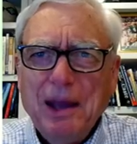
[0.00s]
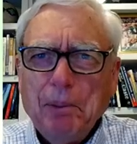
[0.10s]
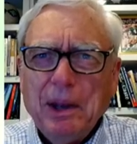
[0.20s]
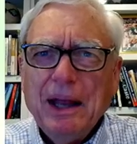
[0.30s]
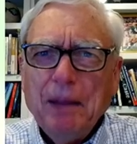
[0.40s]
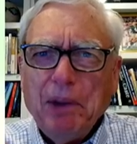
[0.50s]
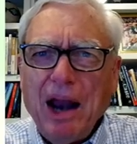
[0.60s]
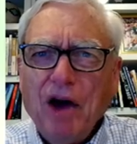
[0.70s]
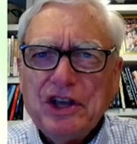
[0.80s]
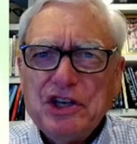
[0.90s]
But
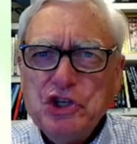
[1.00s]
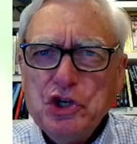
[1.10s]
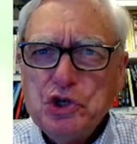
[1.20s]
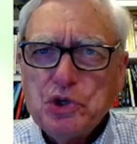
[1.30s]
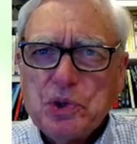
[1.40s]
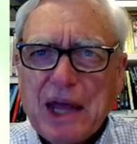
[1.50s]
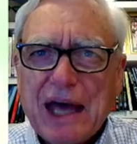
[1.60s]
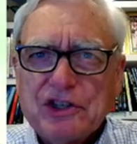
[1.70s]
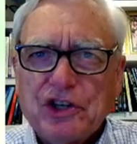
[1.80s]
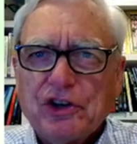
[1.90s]
how can you do
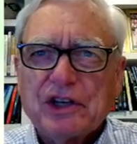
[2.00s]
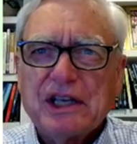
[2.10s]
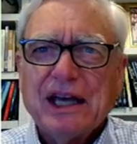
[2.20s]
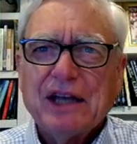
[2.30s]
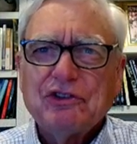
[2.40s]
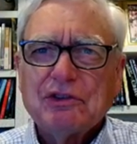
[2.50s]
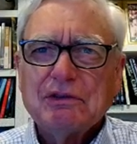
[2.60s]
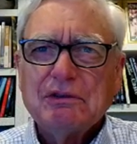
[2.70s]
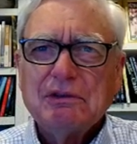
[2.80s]
that to your kids?